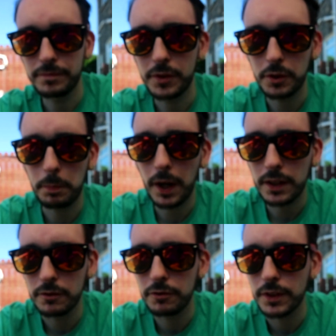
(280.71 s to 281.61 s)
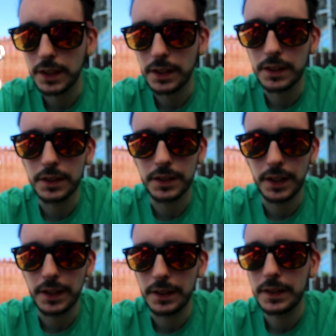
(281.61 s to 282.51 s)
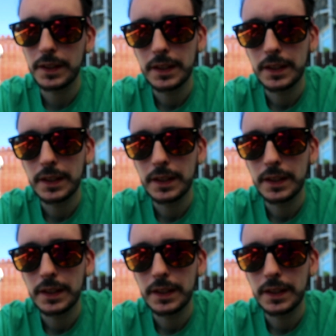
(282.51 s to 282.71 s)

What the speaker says: Now, the Parrot in flight is this